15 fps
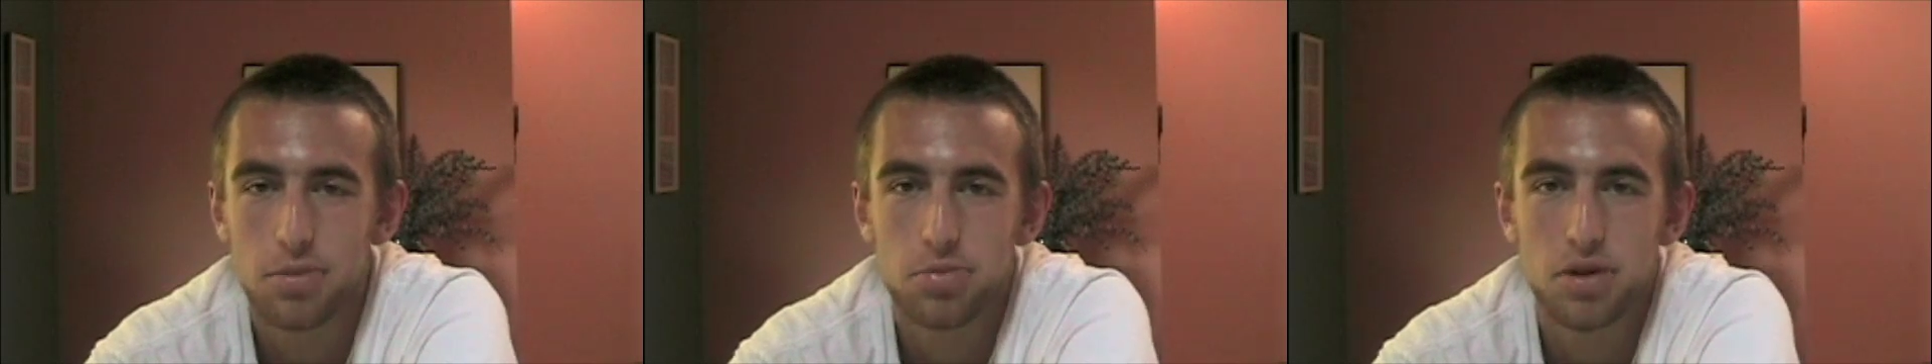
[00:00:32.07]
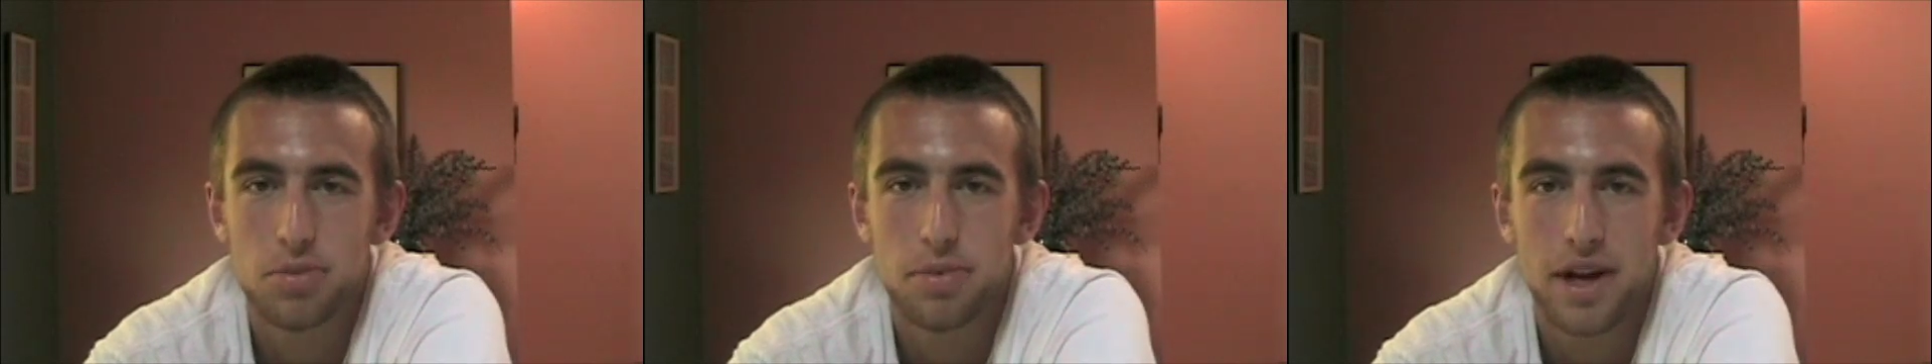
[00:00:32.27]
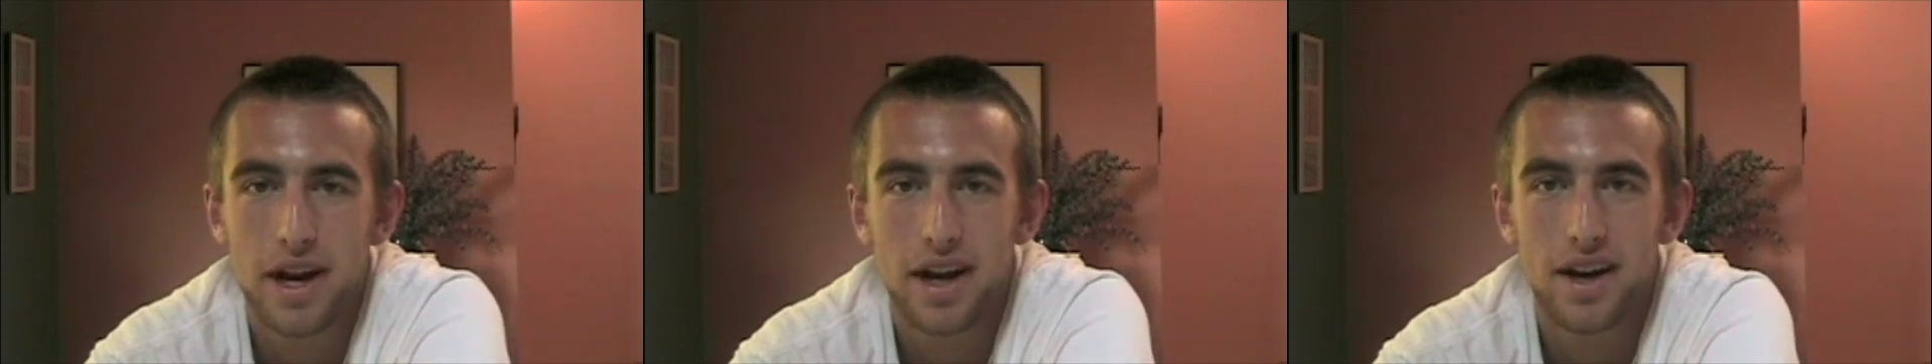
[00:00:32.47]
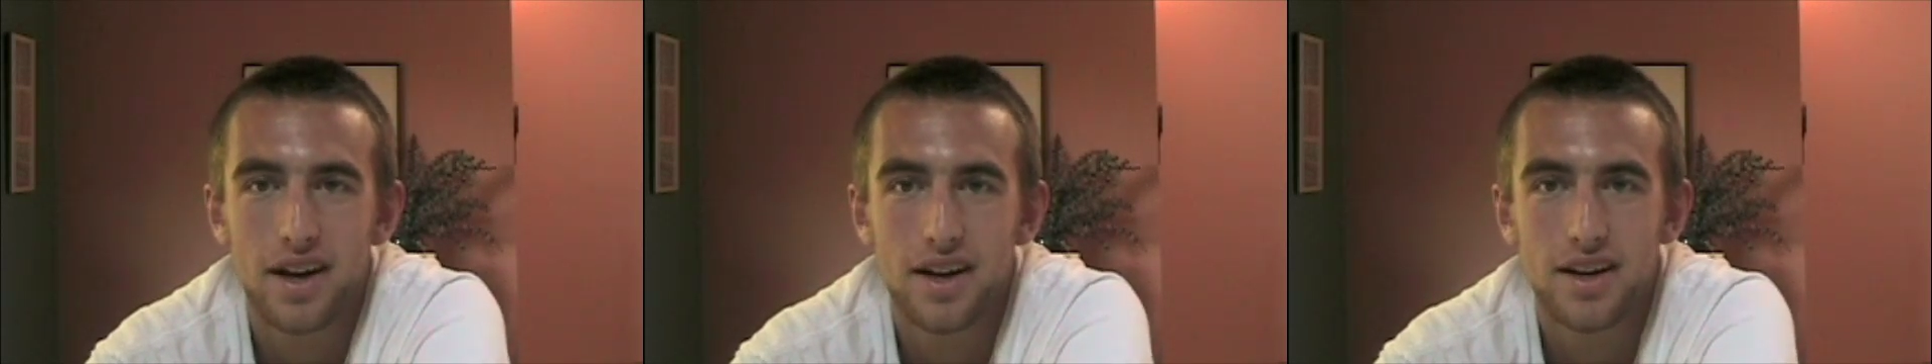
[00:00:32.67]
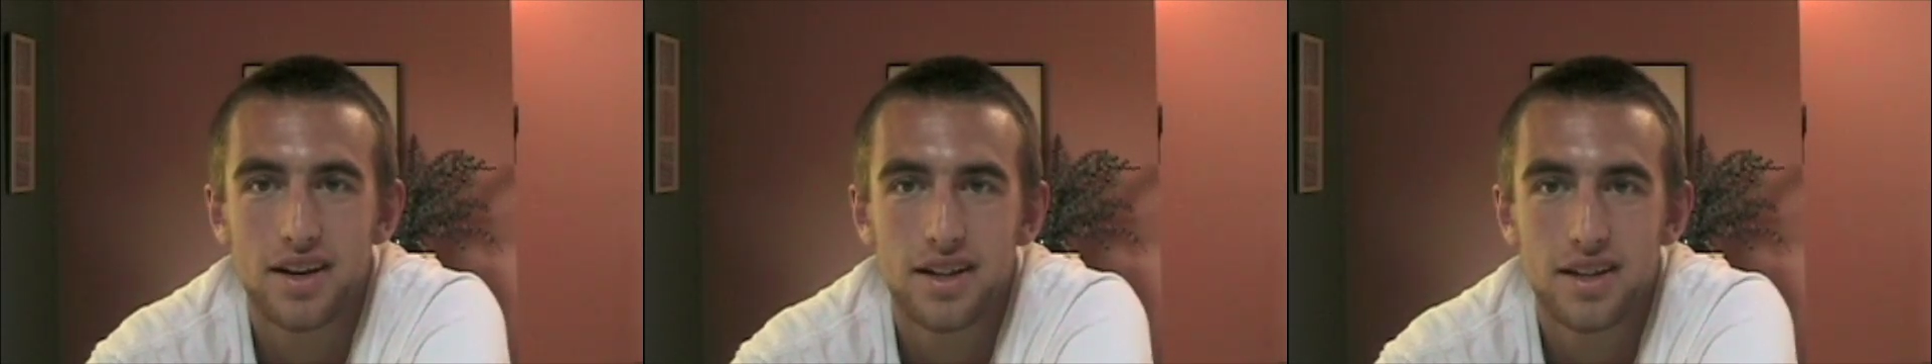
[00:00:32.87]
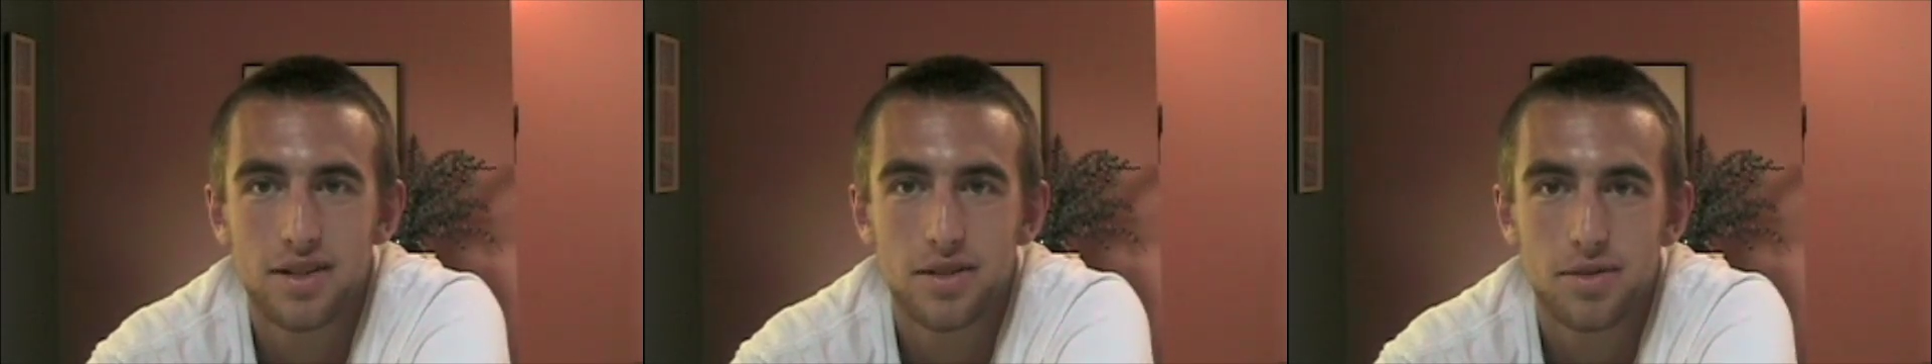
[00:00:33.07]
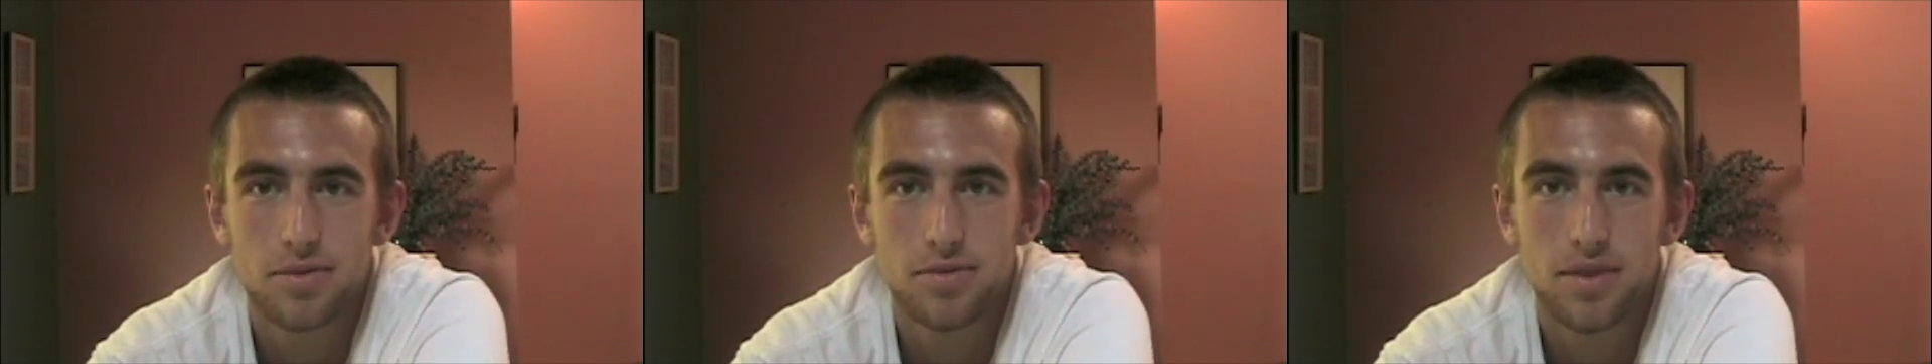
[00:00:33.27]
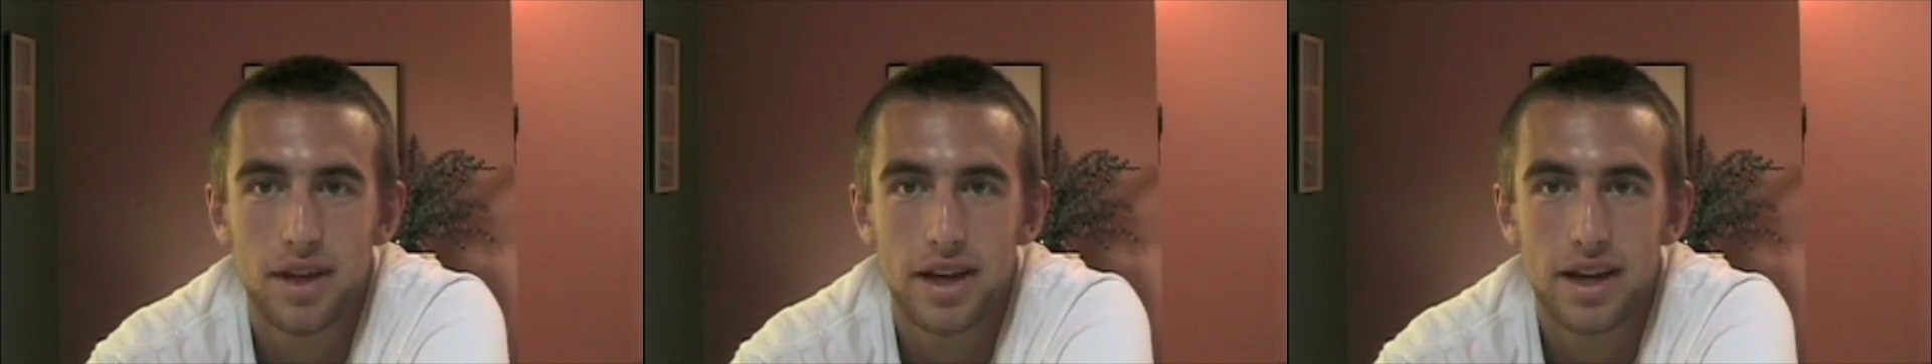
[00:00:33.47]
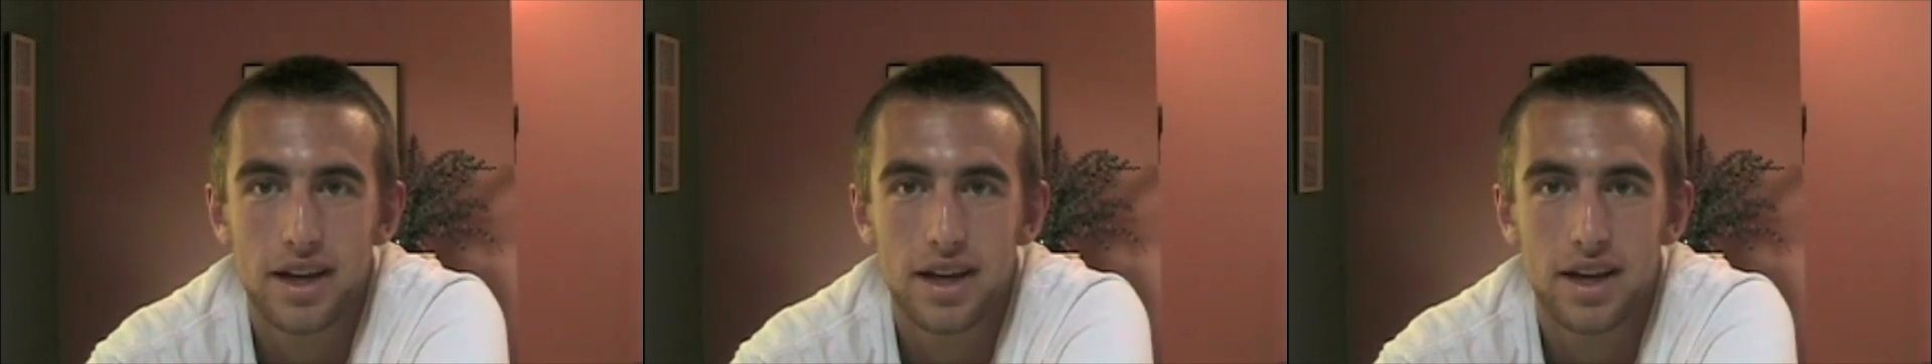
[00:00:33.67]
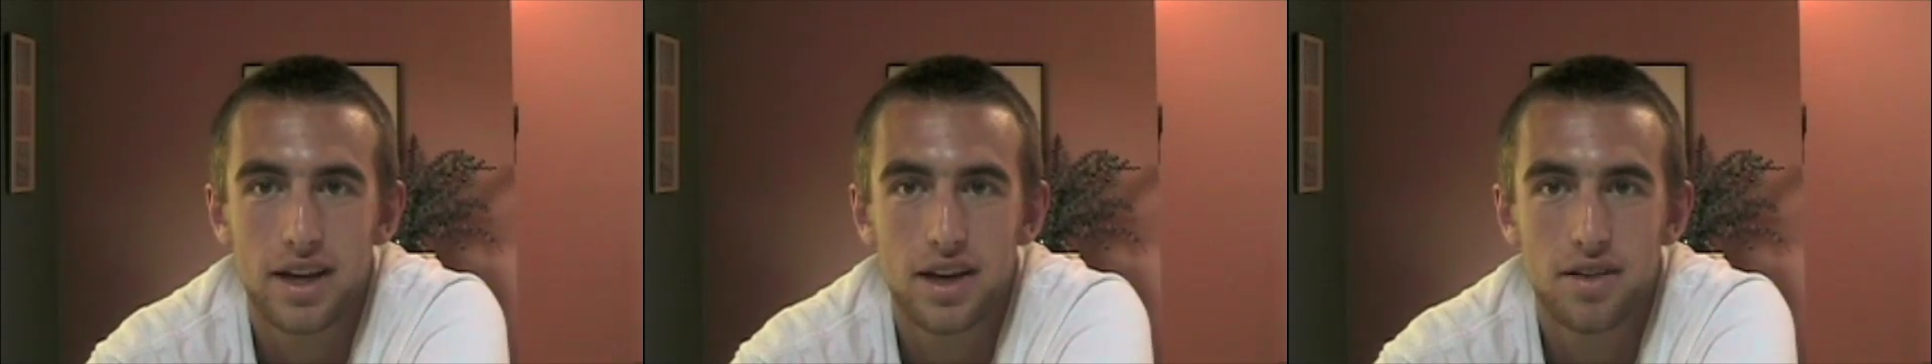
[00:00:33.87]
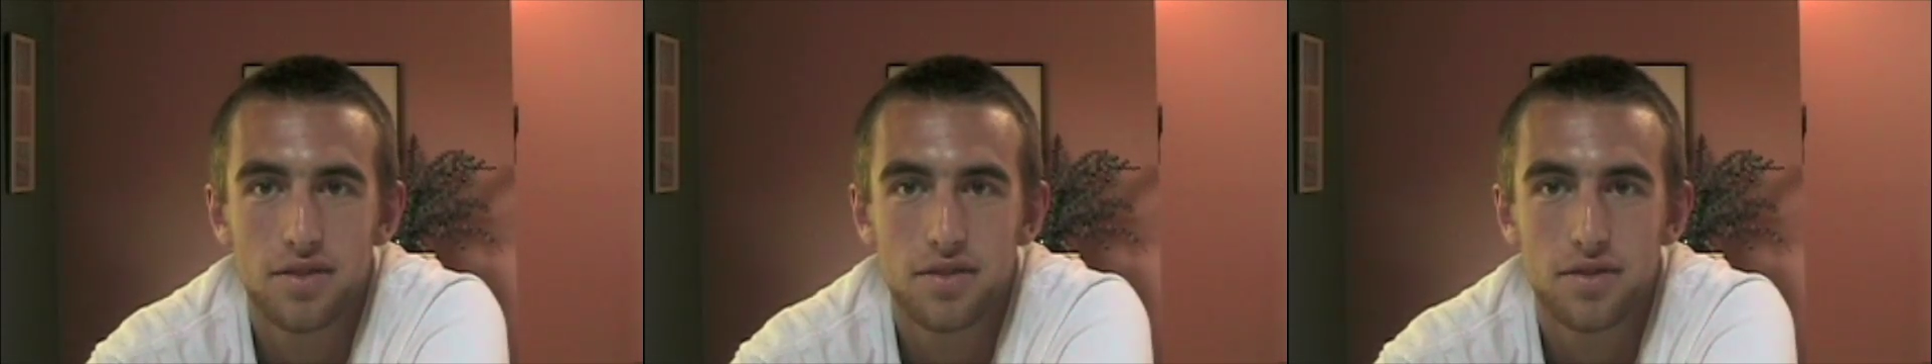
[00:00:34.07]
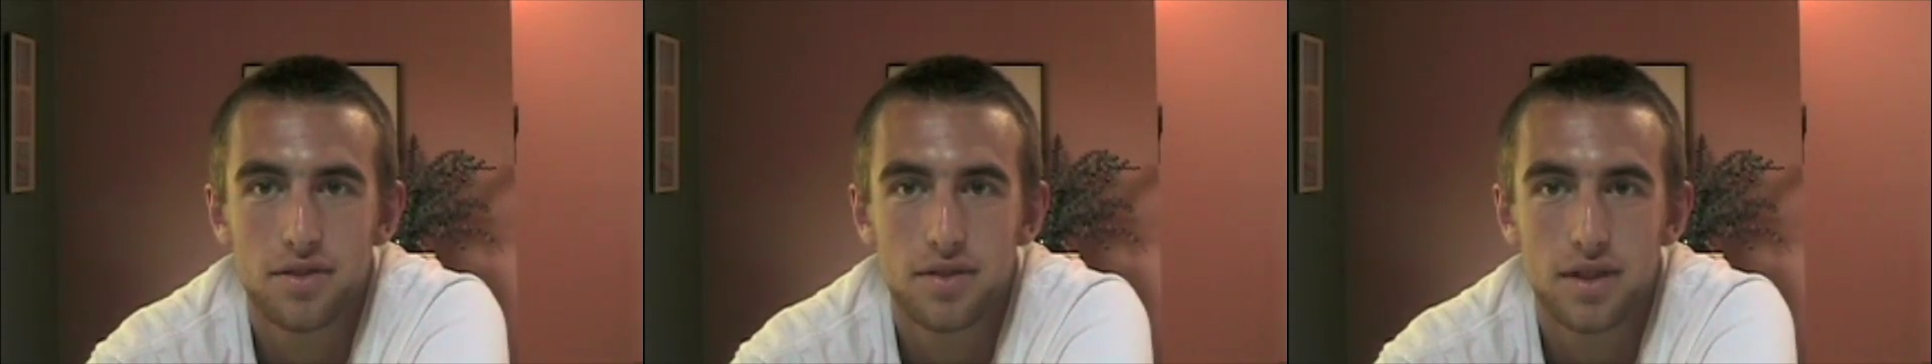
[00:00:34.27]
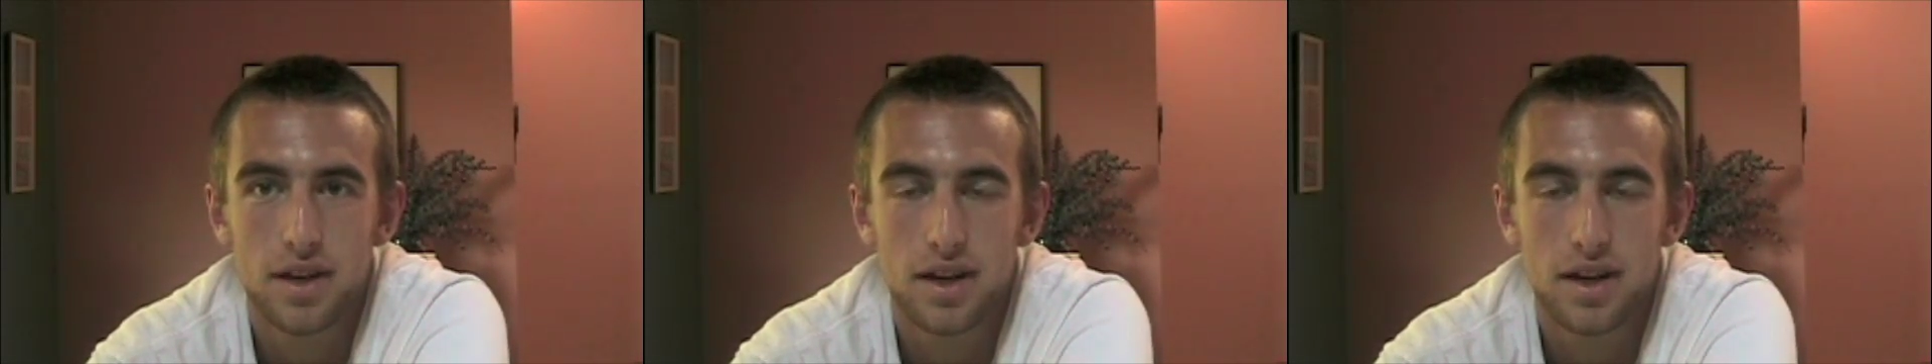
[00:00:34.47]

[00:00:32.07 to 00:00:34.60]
prepared enough